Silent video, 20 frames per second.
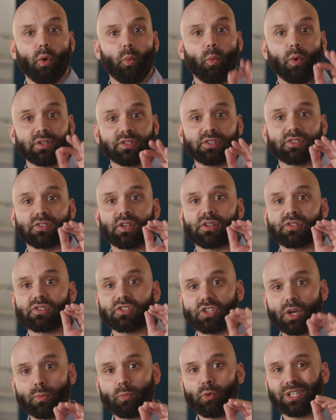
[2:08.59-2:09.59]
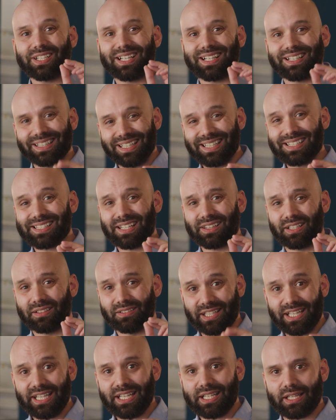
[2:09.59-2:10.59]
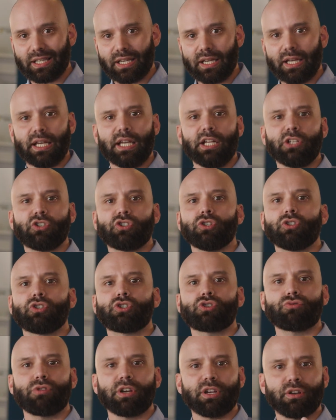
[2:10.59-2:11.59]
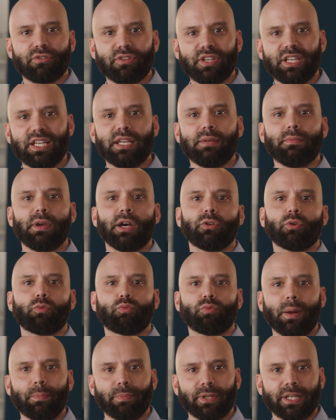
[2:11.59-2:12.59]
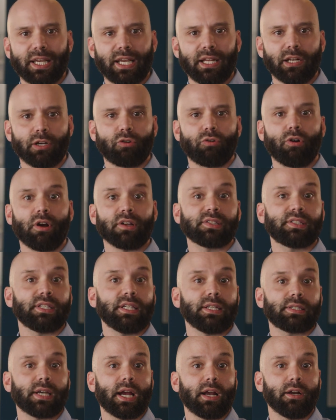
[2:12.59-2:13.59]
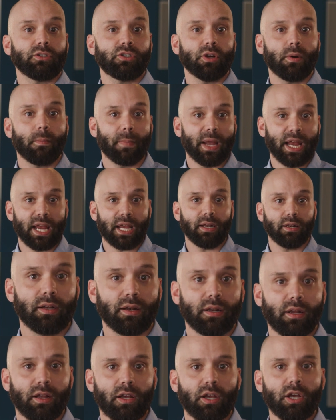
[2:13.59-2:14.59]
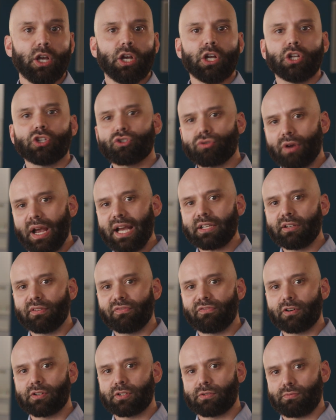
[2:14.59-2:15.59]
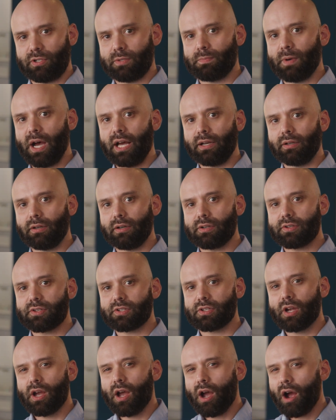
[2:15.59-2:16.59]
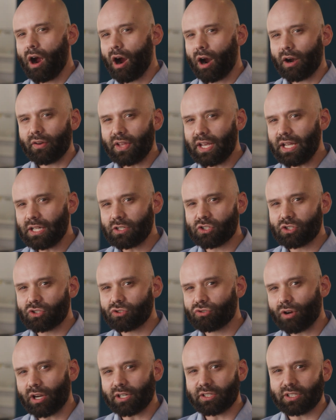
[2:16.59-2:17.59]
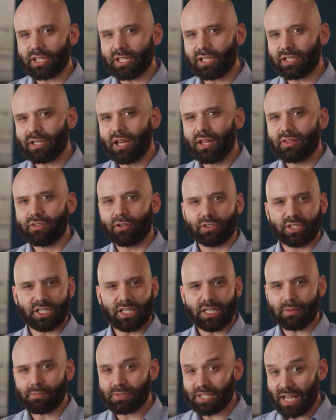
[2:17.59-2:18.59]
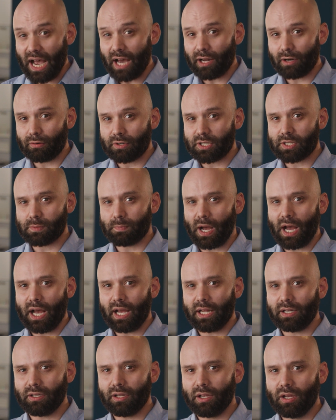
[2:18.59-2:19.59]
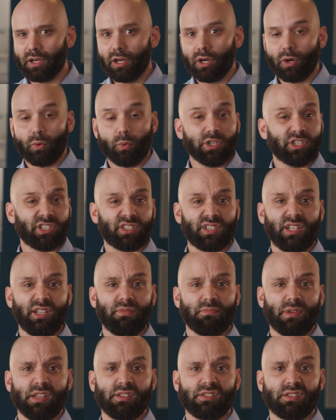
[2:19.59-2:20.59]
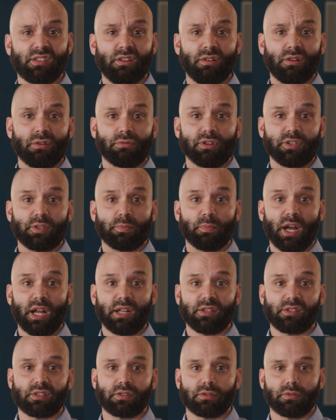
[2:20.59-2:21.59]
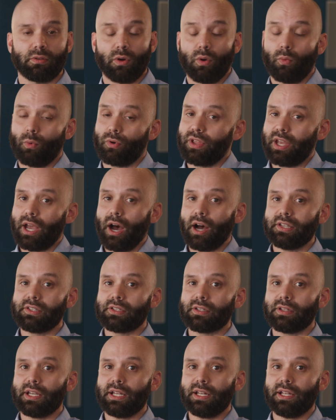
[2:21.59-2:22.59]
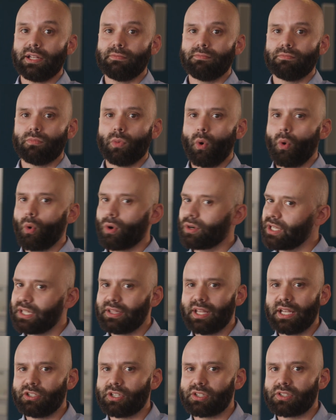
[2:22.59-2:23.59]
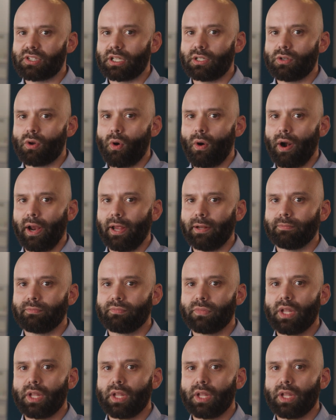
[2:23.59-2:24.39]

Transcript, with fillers: Once someone clicks on the link, it should trigger the email to replicate across the entire domain. Track your first responders. Are they instructing their teams how to respond? Which team has zero response? Were they isolated or did they just ignore it?